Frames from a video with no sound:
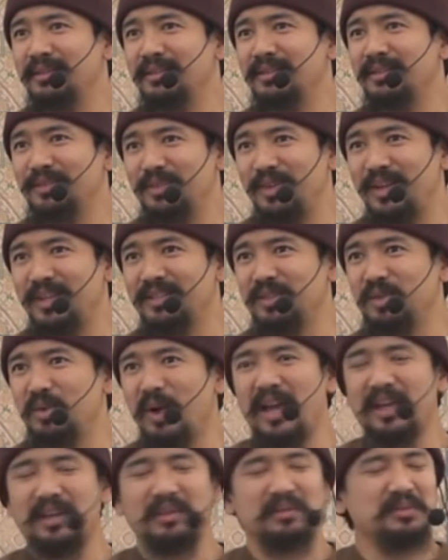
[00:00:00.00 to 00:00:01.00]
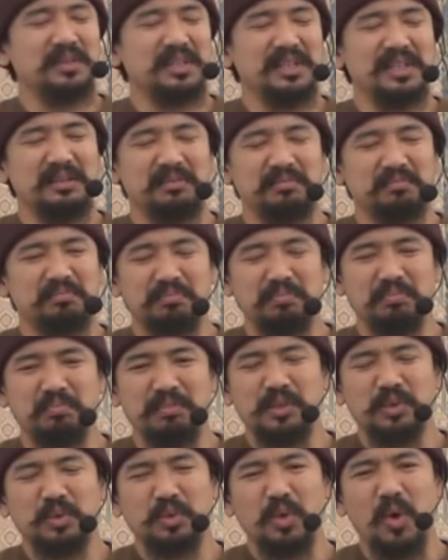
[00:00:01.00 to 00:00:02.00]
You understand? Well, I really
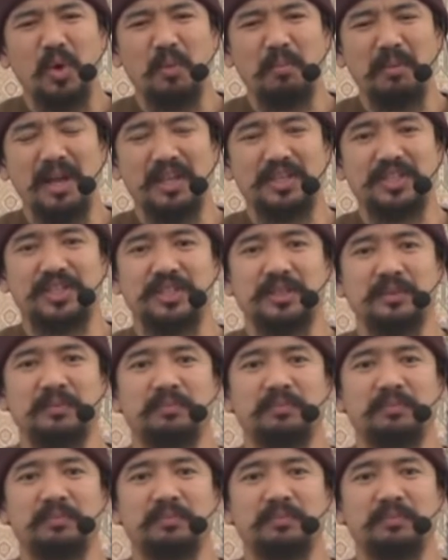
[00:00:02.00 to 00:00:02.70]
miss so much.